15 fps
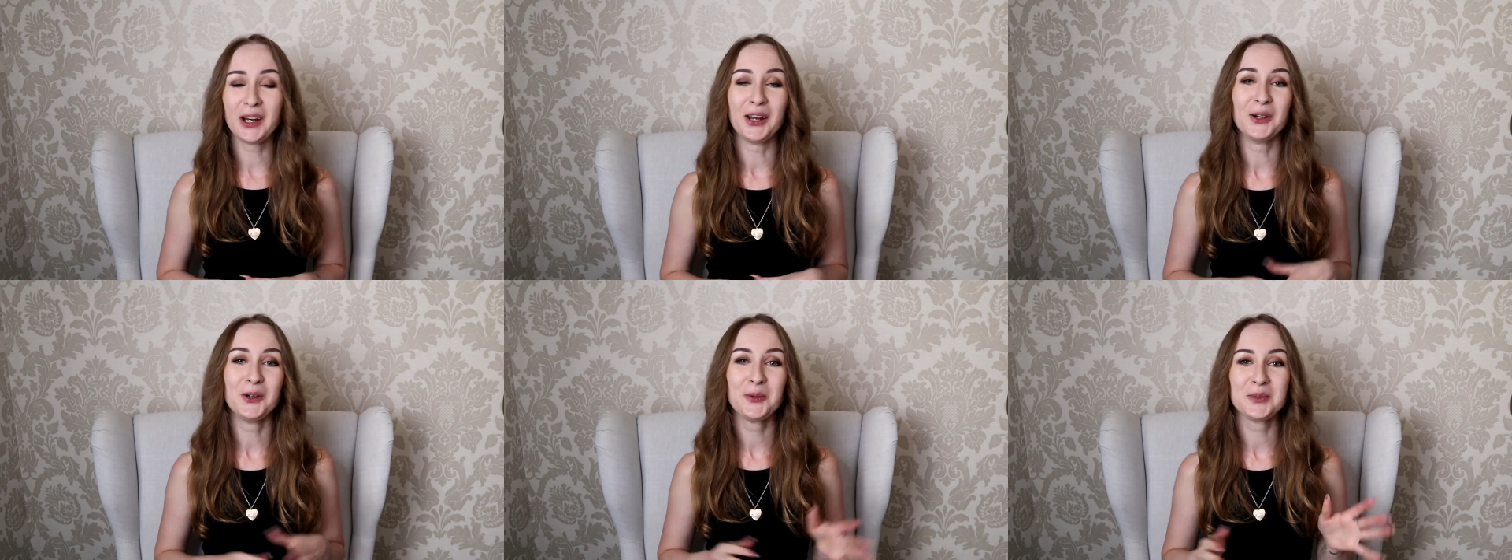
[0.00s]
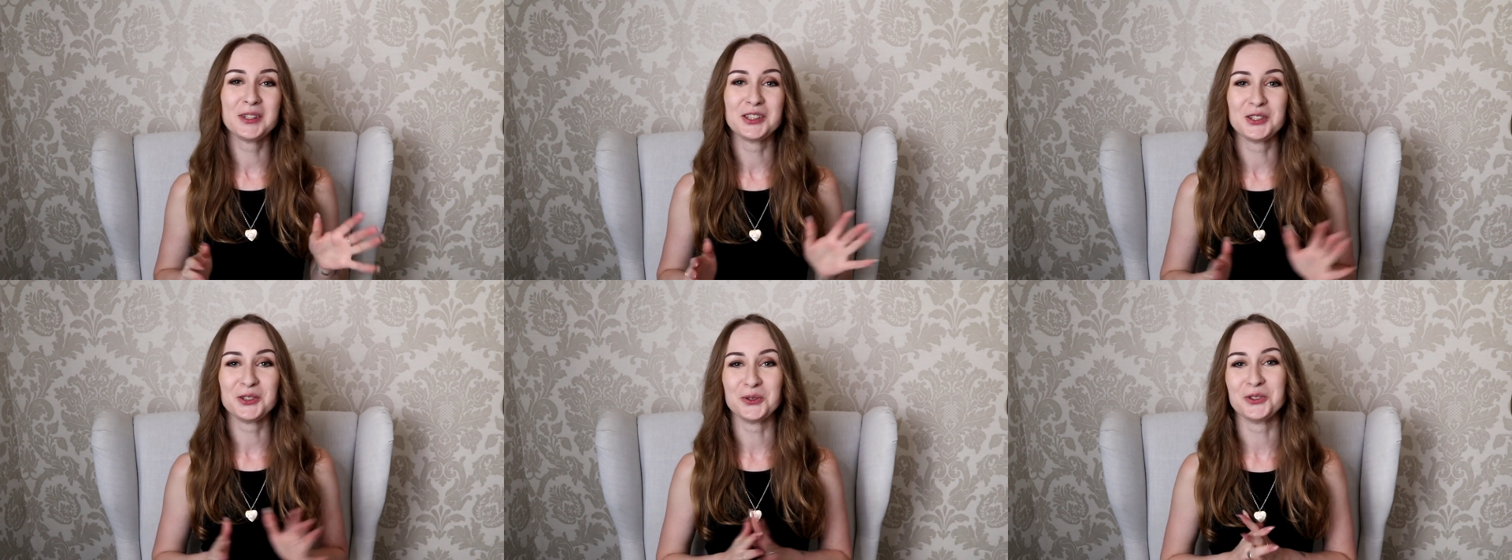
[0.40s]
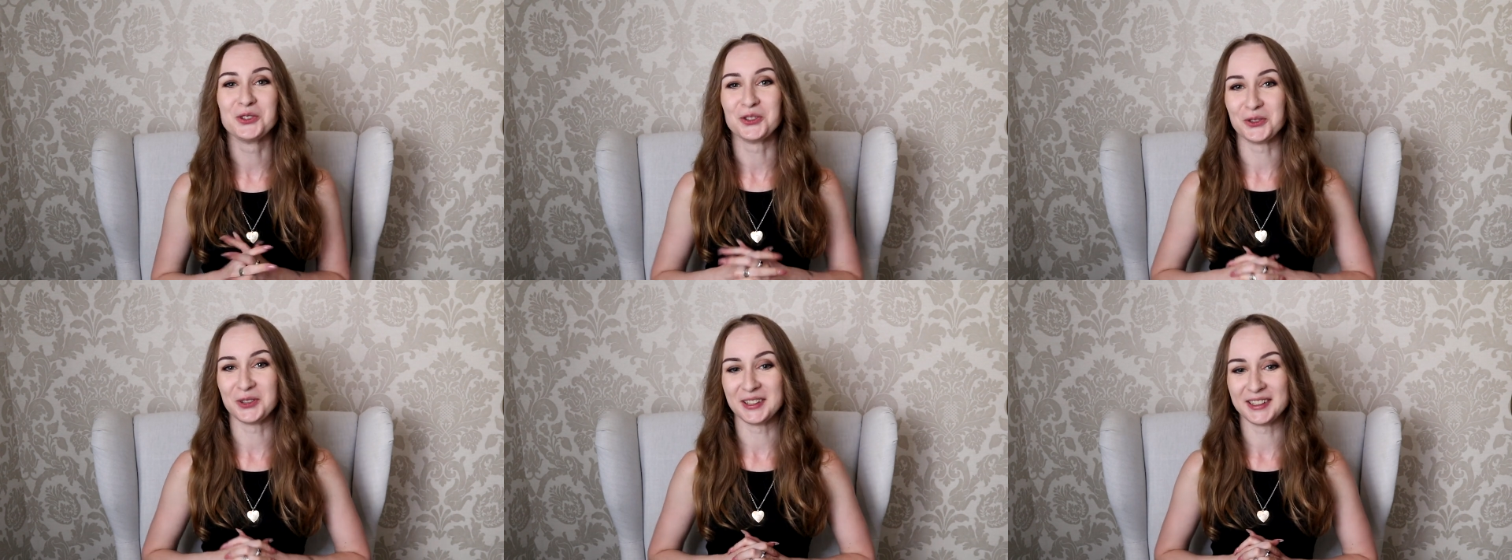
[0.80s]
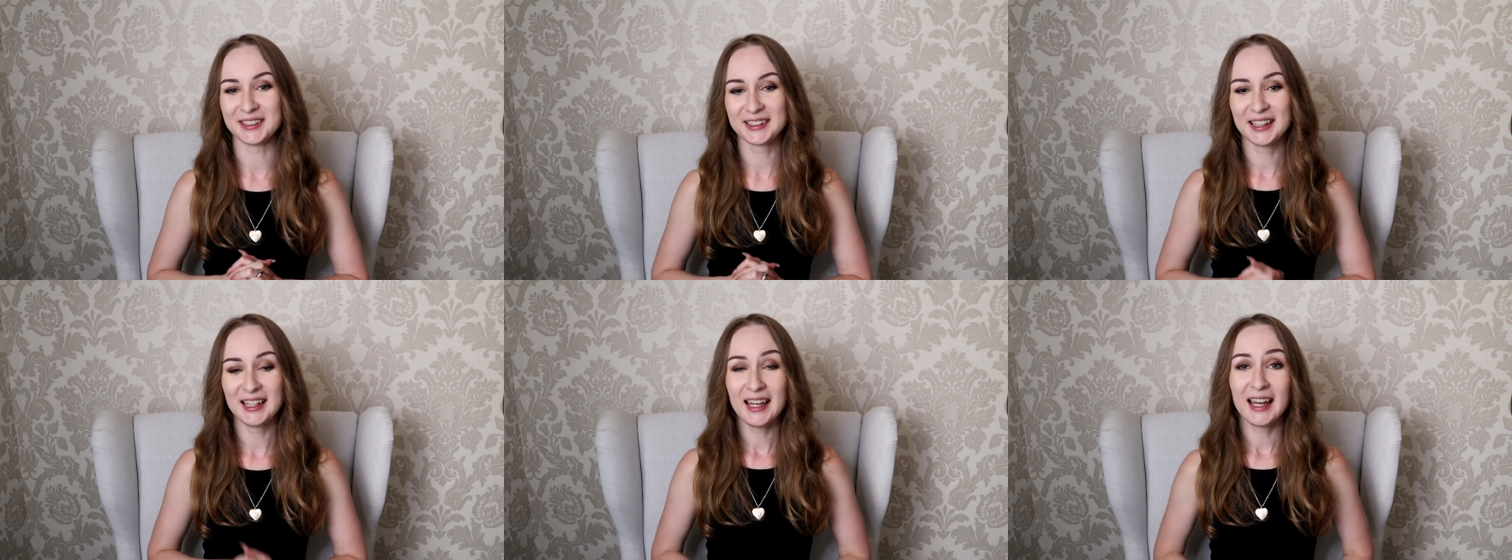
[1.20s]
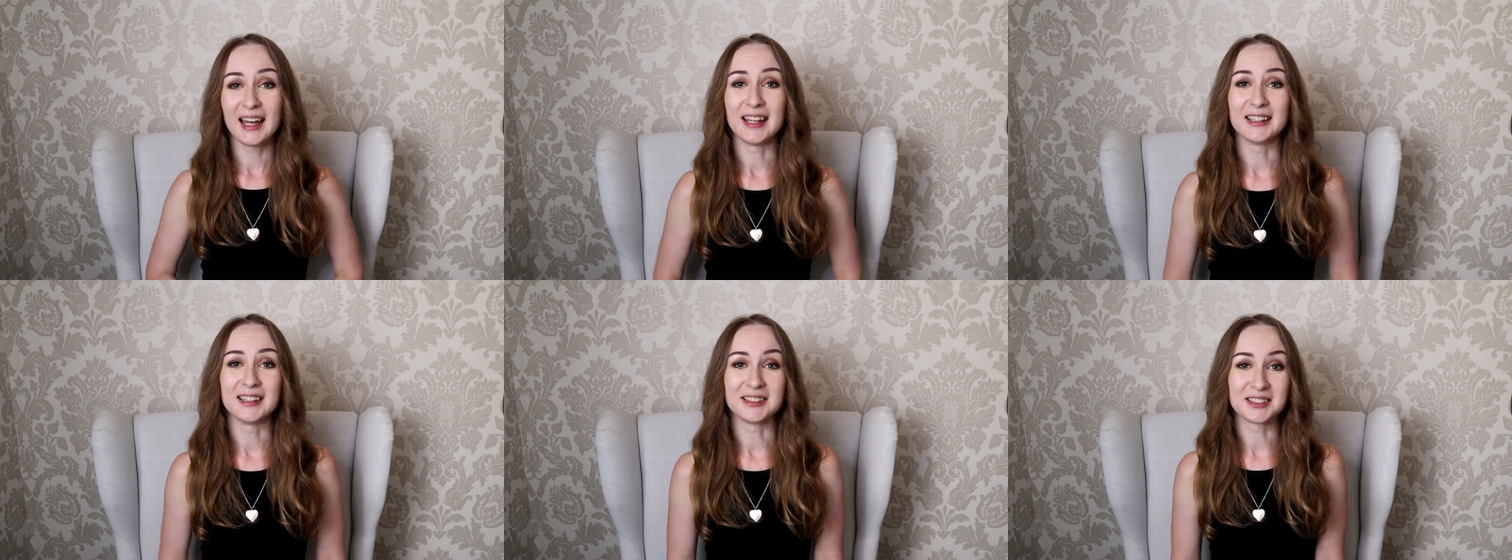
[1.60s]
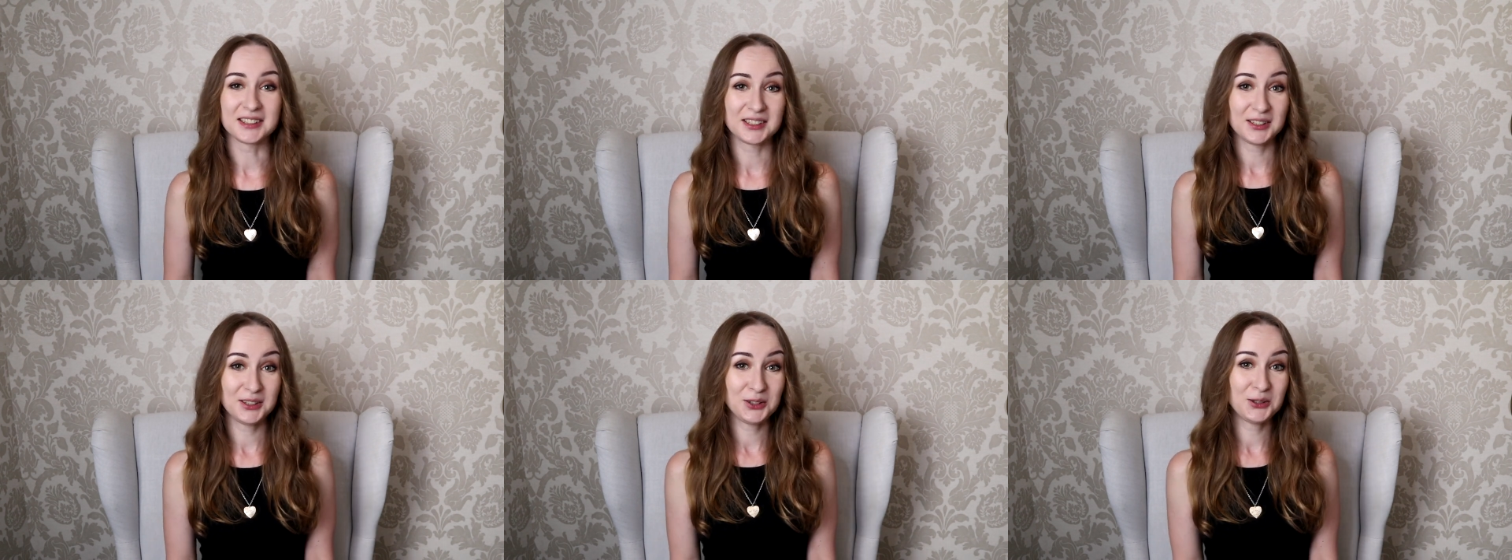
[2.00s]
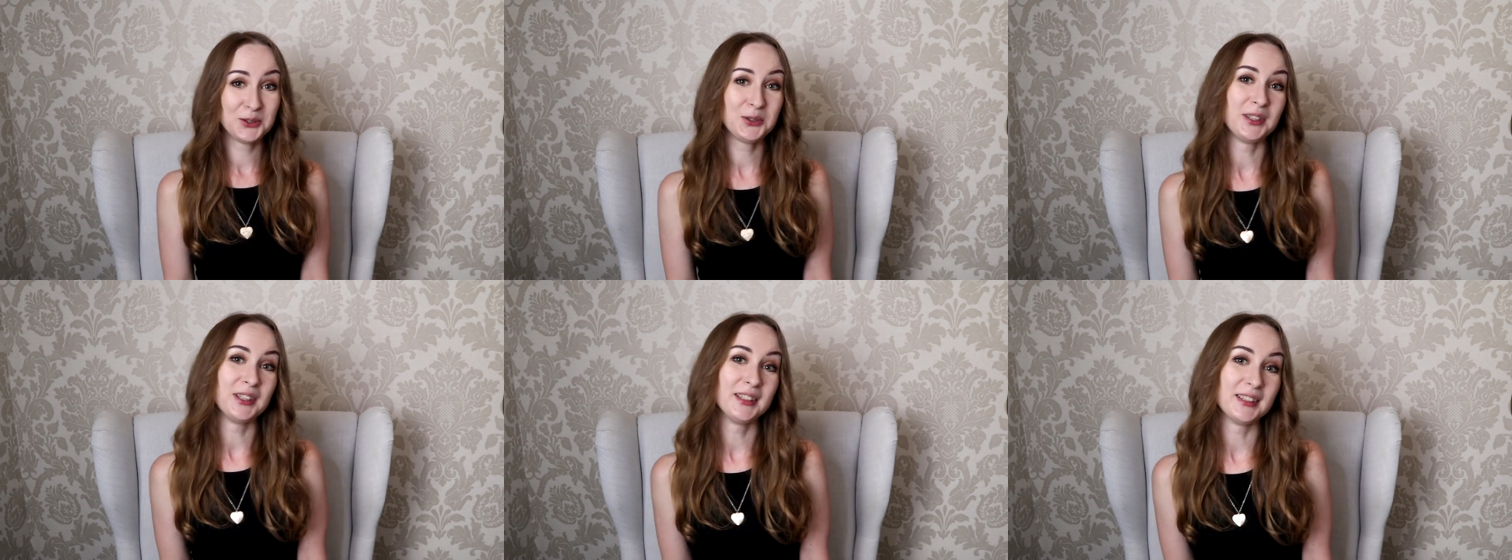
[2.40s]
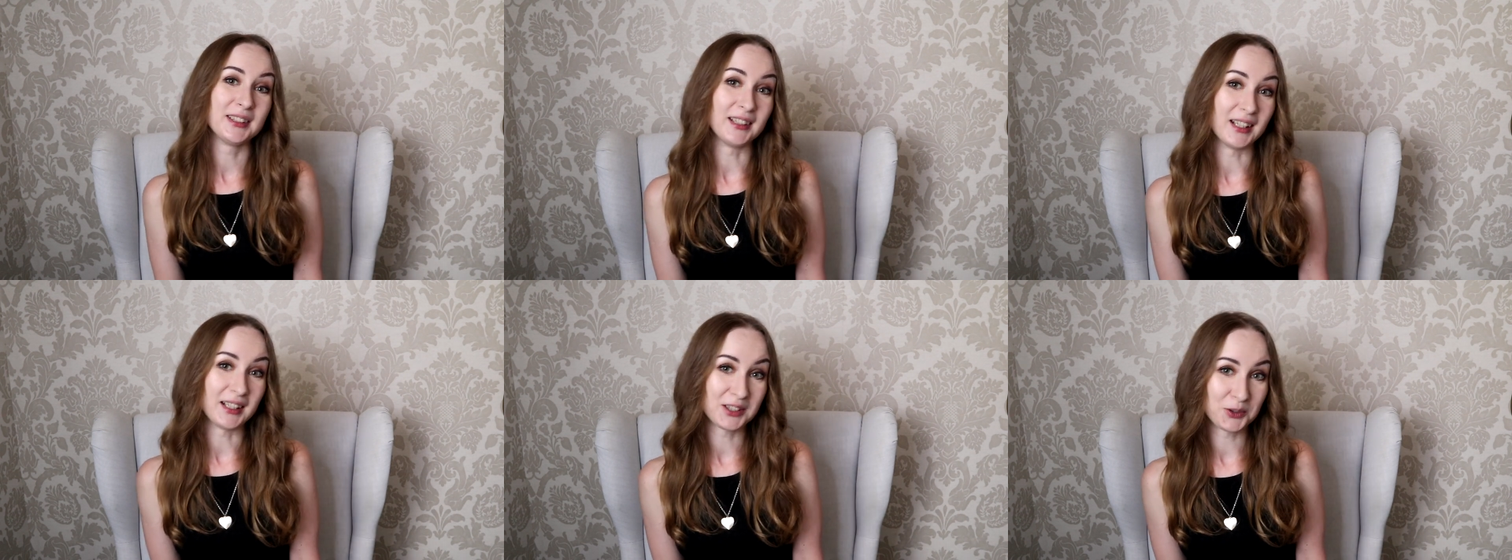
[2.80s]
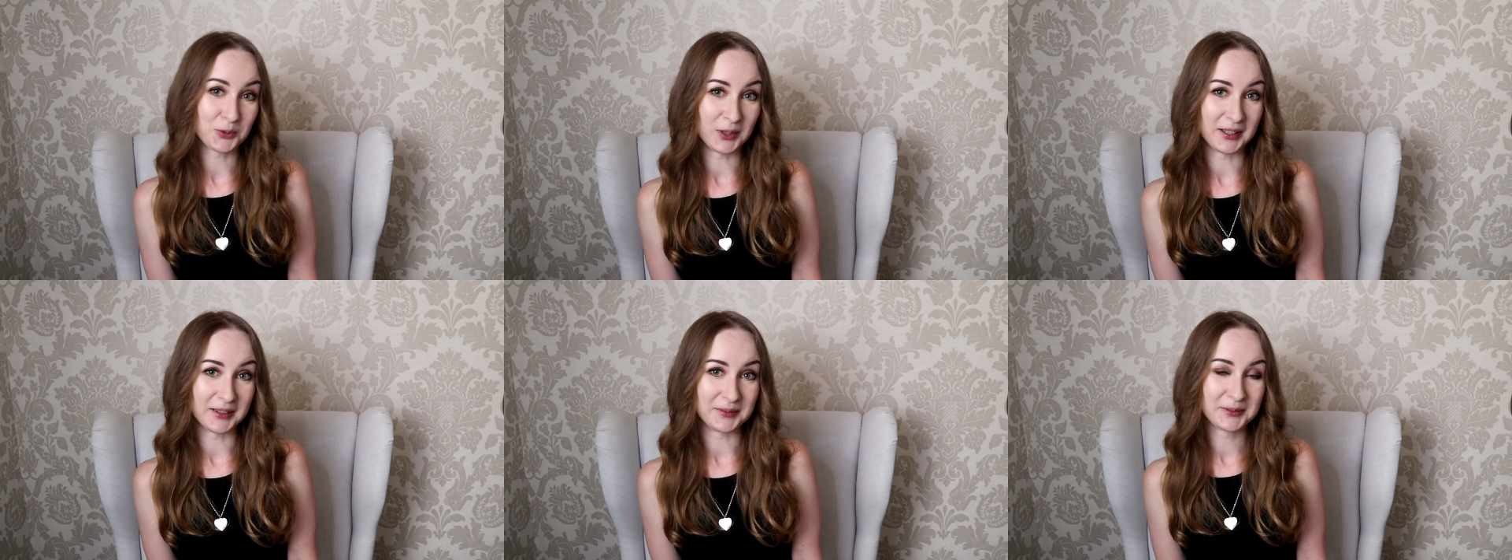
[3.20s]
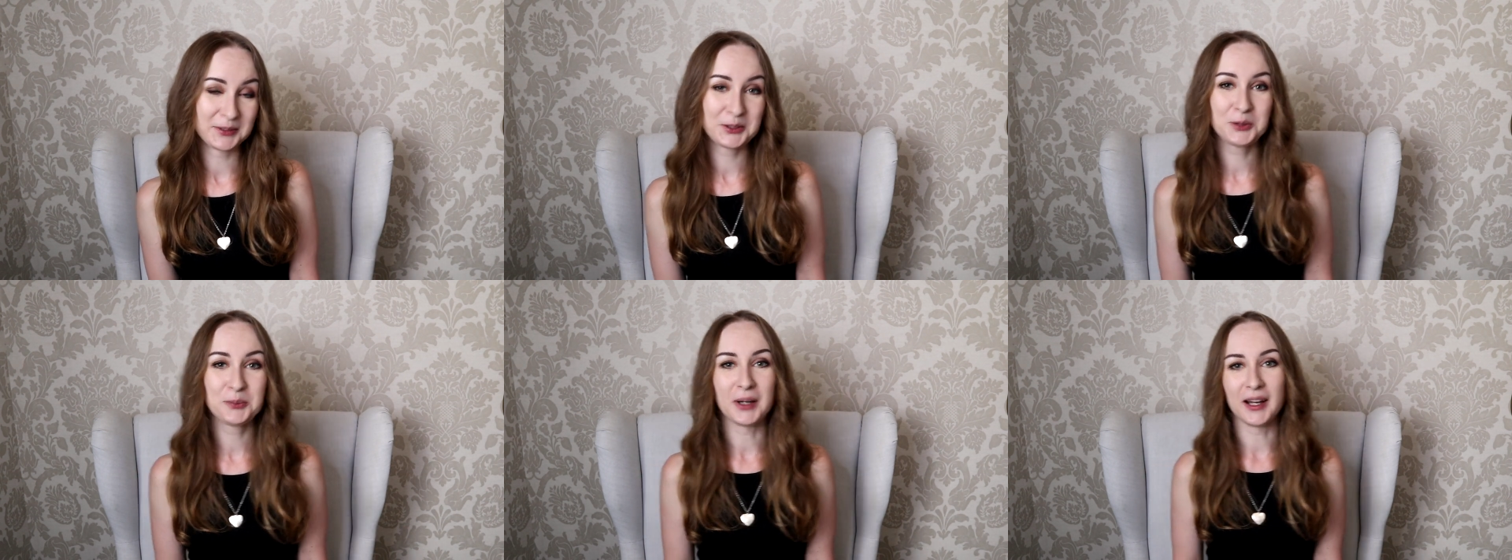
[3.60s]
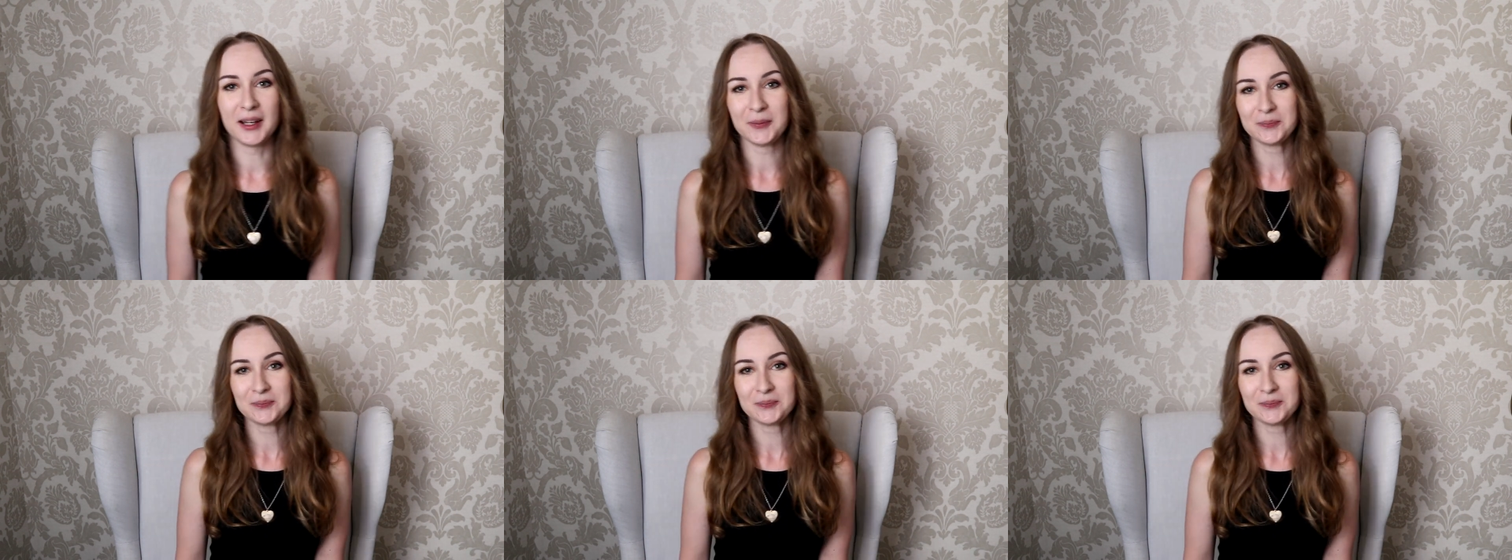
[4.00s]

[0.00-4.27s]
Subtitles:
I hope that you enjoyed it and I'll see you in the next one. Goodbye!